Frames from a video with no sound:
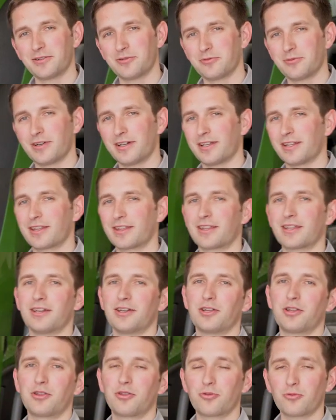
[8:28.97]
with
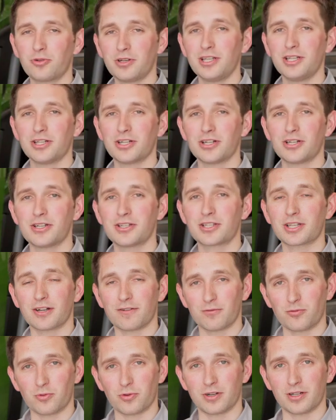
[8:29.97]
3 years
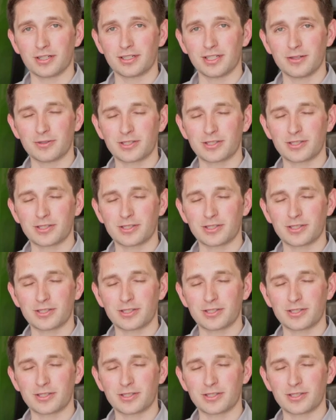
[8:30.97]
of warranty.